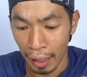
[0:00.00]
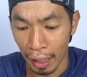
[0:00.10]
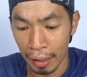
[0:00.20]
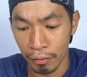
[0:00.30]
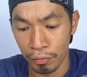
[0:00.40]

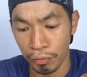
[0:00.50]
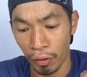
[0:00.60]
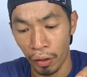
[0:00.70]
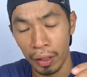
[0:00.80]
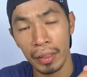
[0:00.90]
And
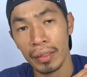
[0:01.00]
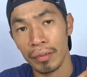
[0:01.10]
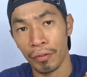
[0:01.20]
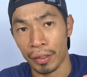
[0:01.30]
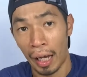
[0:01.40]
for
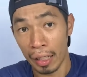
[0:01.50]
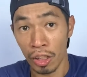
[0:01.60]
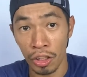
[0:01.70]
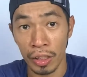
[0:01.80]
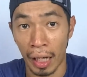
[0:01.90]
the
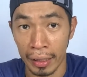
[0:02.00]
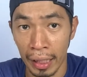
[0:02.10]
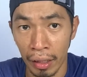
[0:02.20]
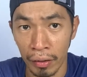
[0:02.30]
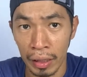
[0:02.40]
energy that I
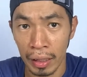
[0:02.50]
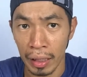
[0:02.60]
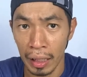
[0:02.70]
get of it,